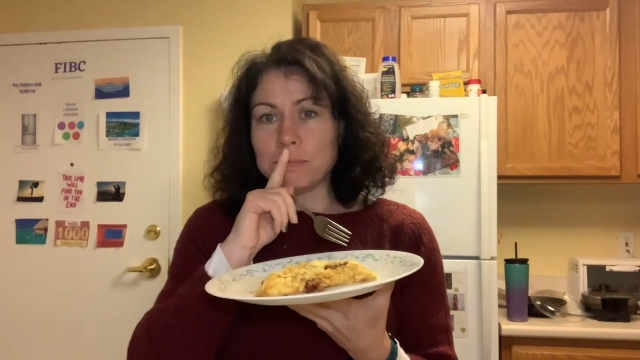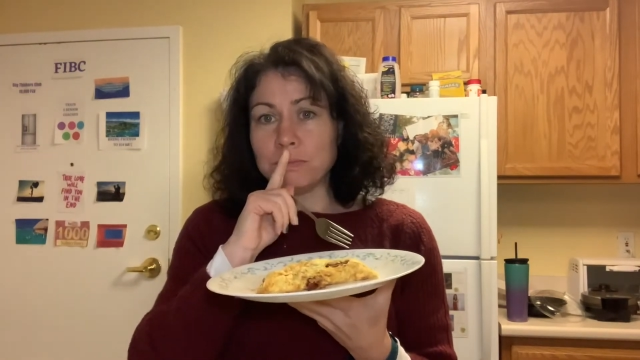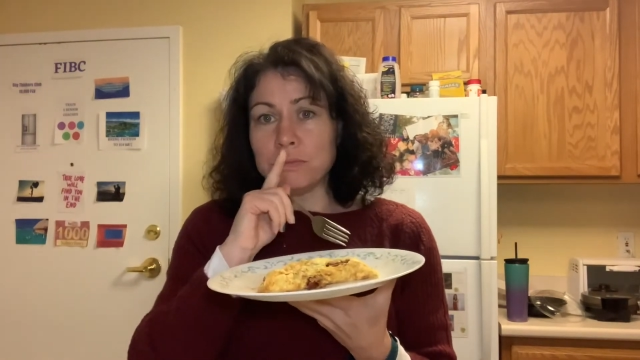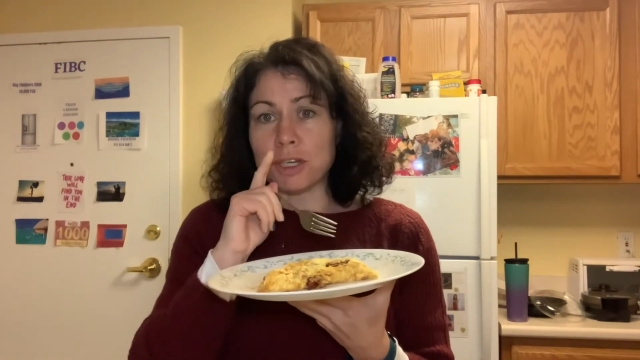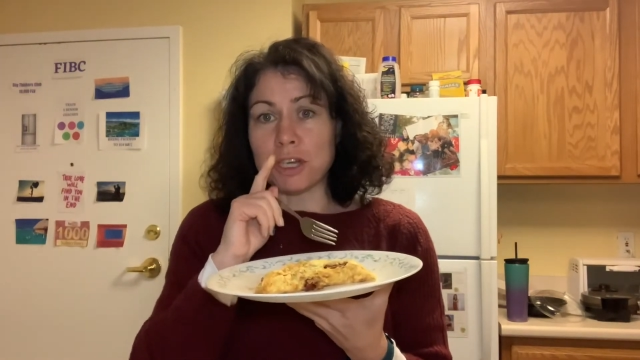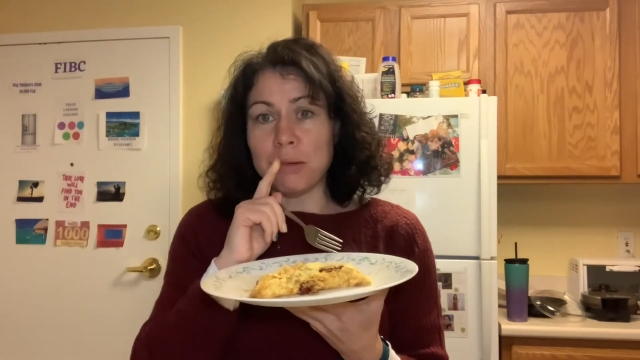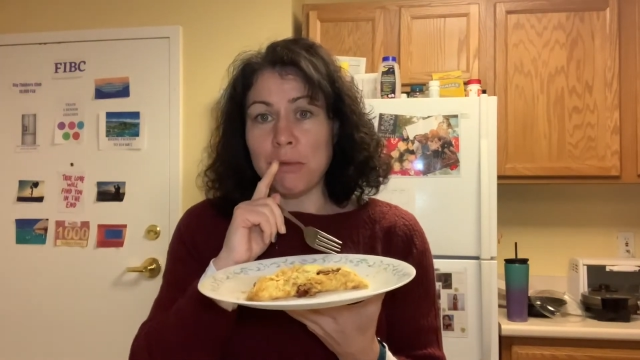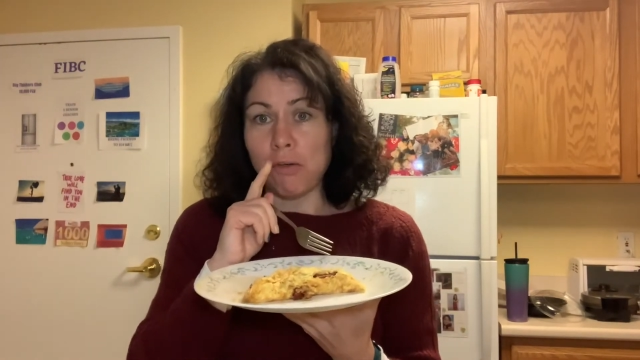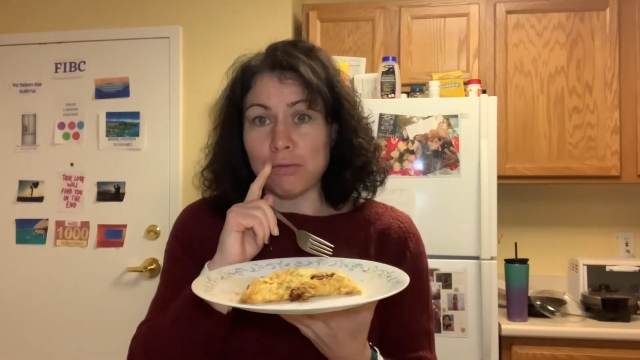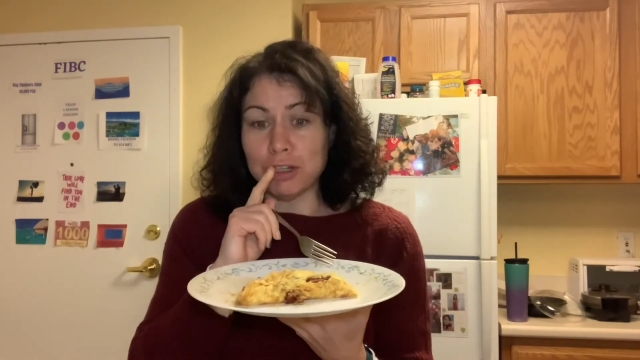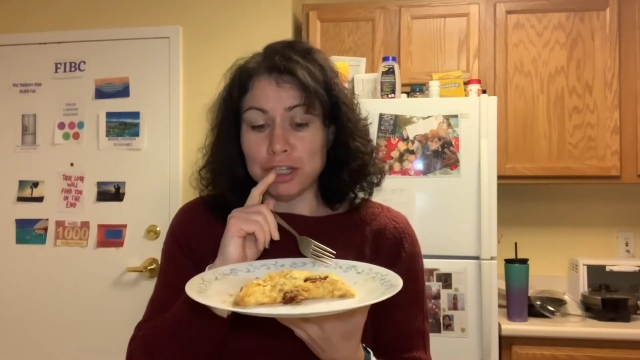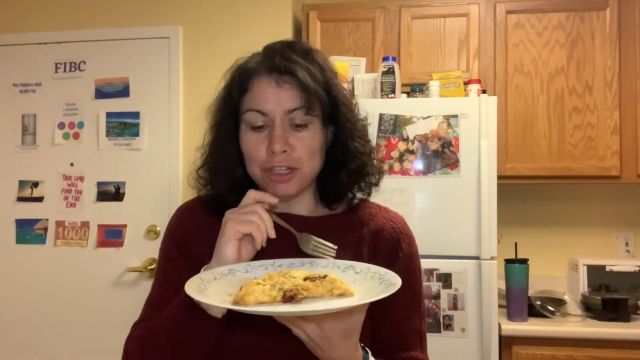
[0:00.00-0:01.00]
Mm, it came
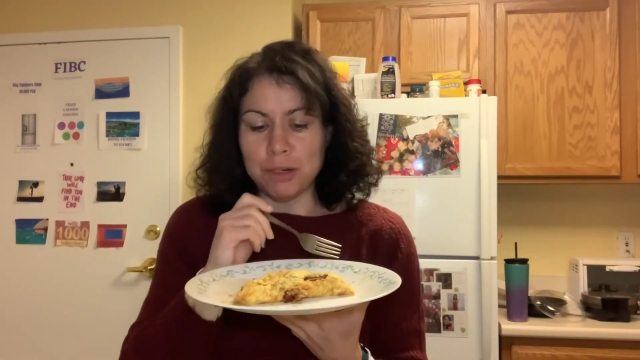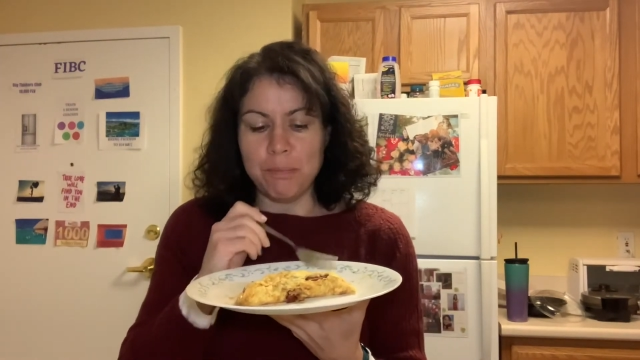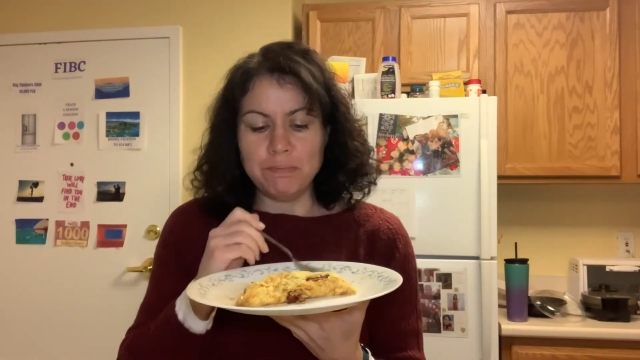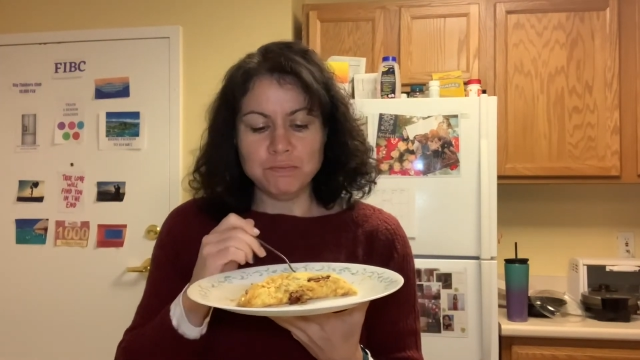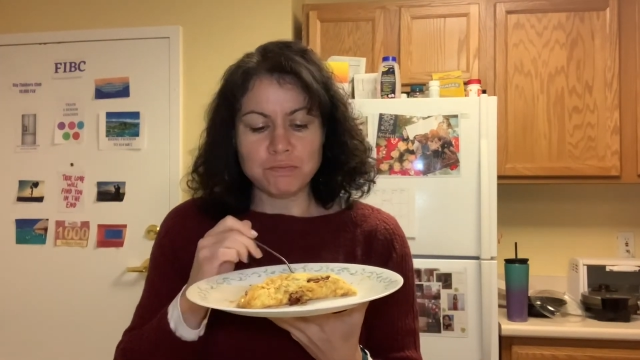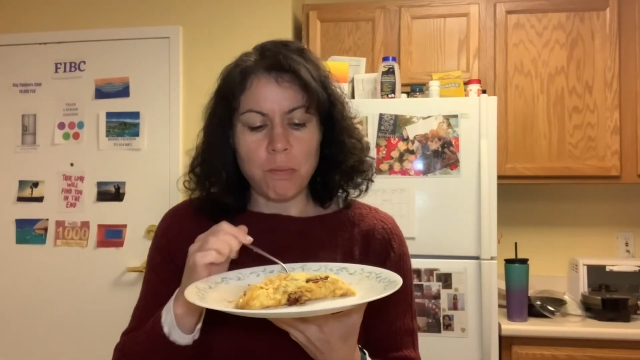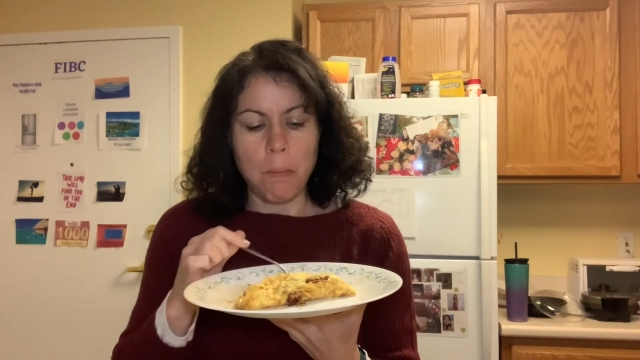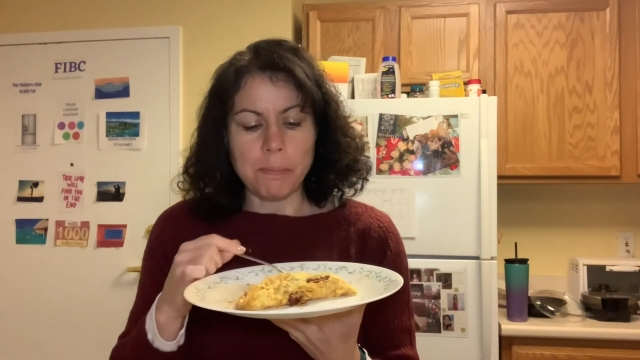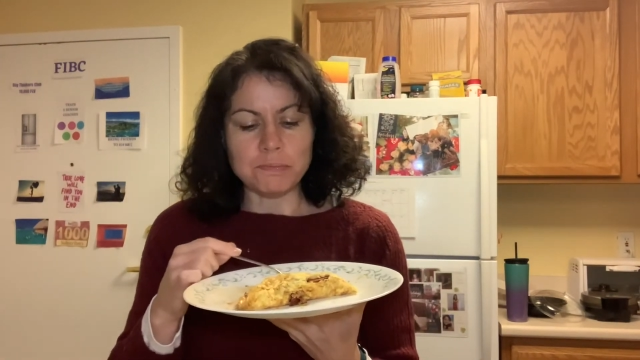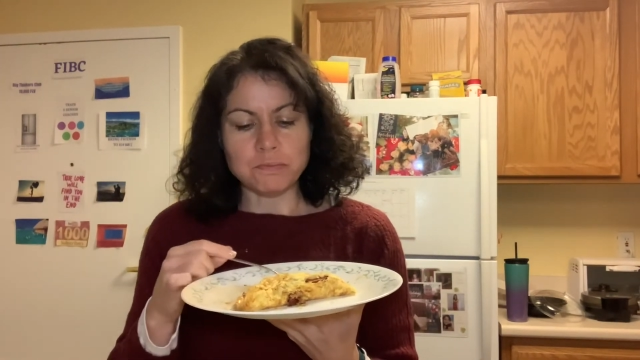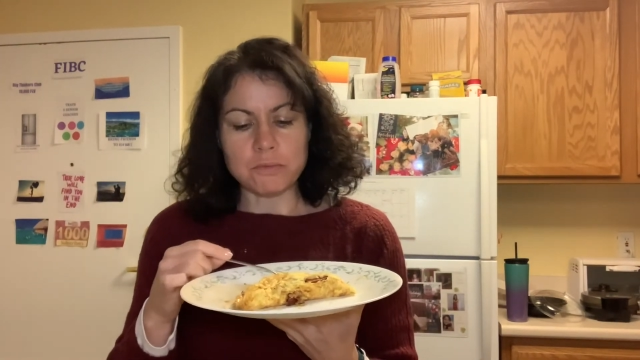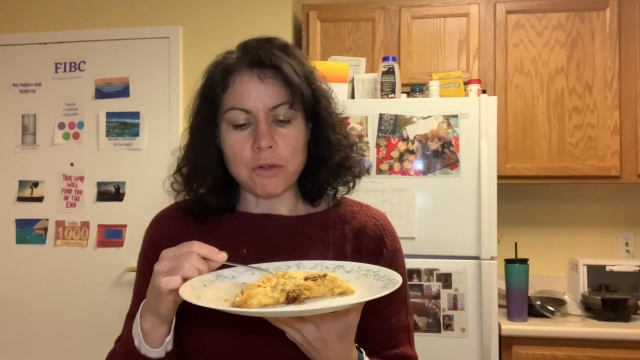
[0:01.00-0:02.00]
out really good.
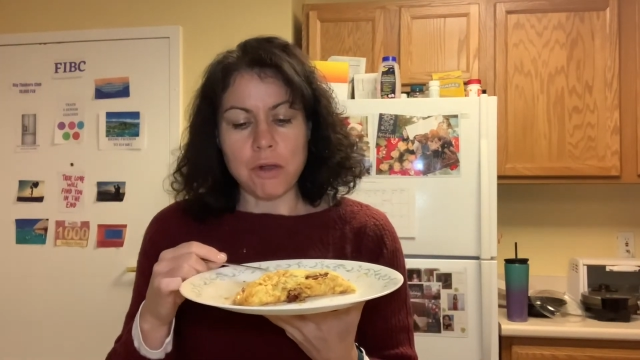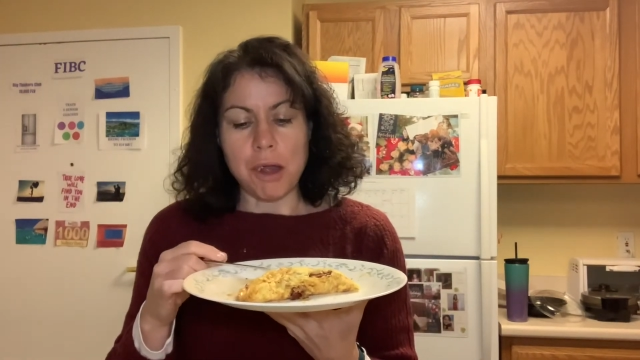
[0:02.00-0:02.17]
Okay.